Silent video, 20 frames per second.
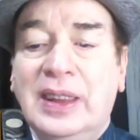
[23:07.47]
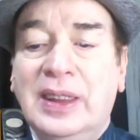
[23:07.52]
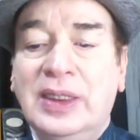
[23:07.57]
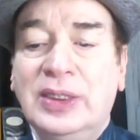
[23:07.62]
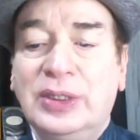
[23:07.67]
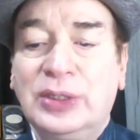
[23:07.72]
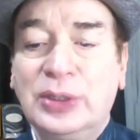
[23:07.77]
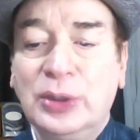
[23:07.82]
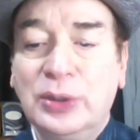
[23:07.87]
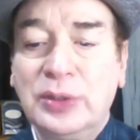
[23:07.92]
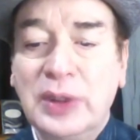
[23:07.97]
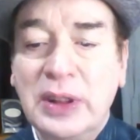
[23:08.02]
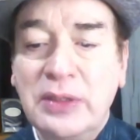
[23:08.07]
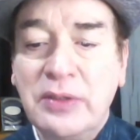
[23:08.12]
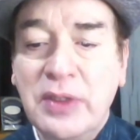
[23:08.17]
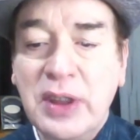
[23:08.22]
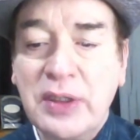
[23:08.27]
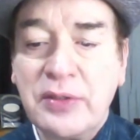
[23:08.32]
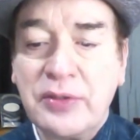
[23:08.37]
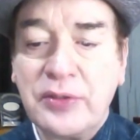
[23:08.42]
So
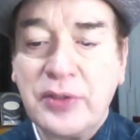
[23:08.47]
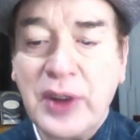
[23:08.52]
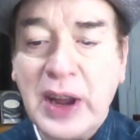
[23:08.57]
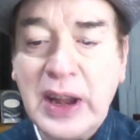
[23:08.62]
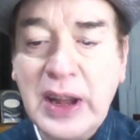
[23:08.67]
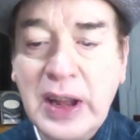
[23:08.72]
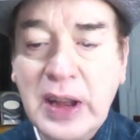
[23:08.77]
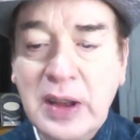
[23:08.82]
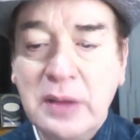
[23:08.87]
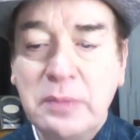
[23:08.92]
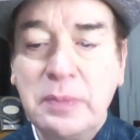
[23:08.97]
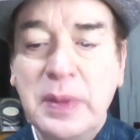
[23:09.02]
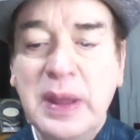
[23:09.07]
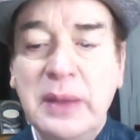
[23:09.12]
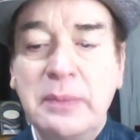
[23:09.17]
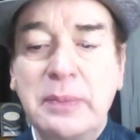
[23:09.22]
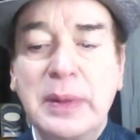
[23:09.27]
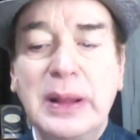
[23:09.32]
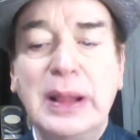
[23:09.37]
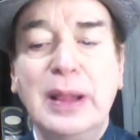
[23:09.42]
when we find
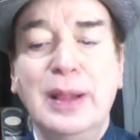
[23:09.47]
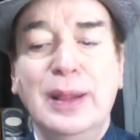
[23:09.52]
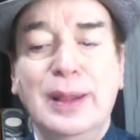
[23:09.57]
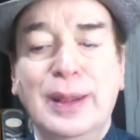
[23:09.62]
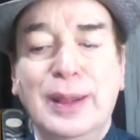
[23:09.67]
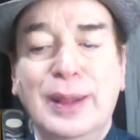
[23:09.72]
people